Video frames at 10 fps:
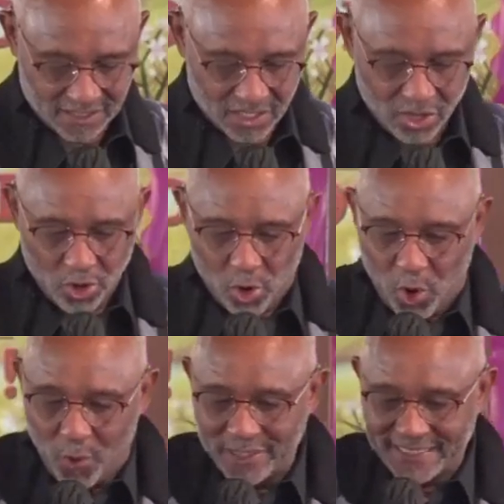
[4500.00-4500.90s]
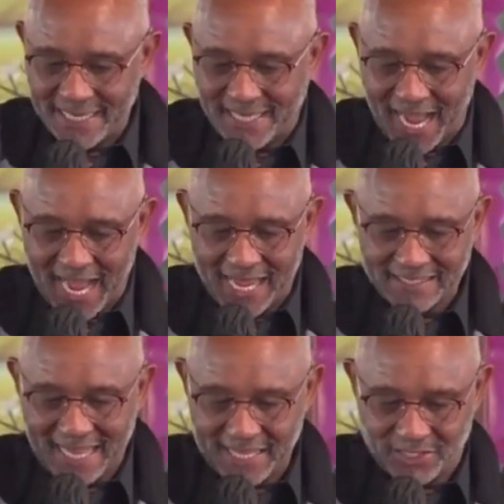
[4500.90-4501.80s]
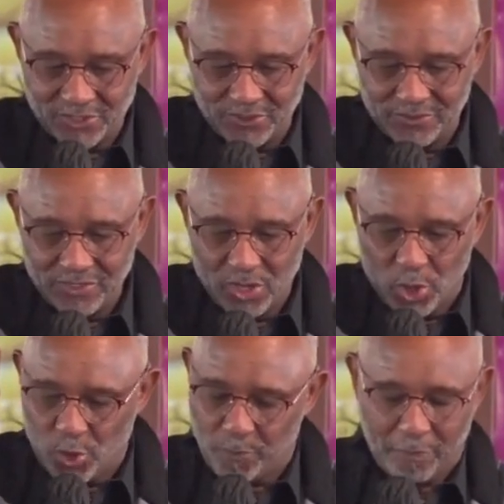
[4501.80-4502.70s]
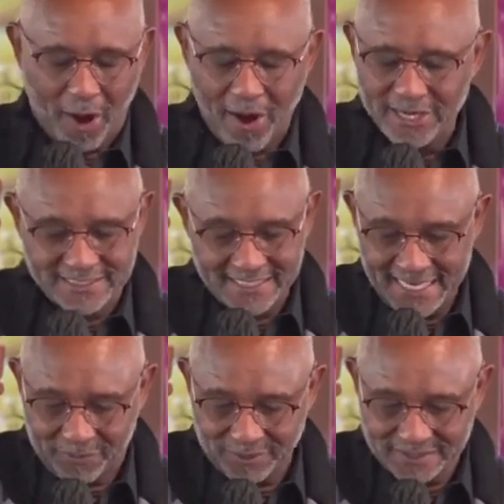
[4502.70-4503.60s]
Who is a God like you, who pardons iniquity?